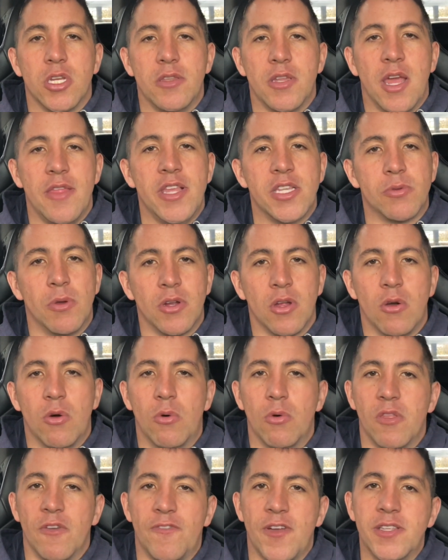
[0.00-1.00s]
Now this one got all
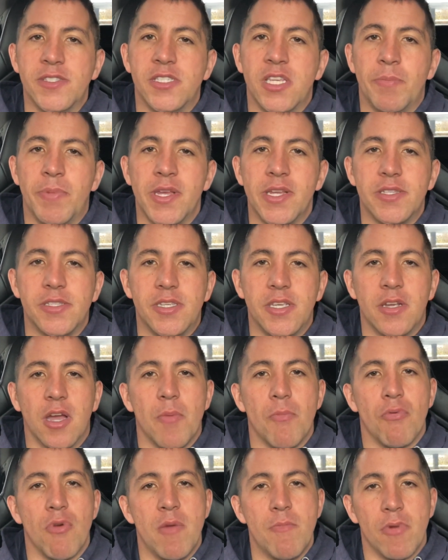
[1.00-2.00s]
the fancy bits. It got
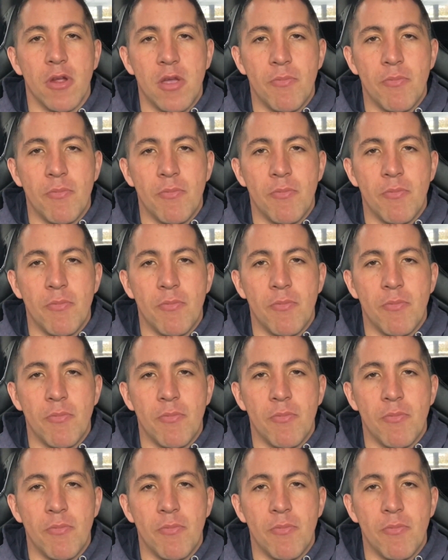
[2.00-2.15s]
Brembo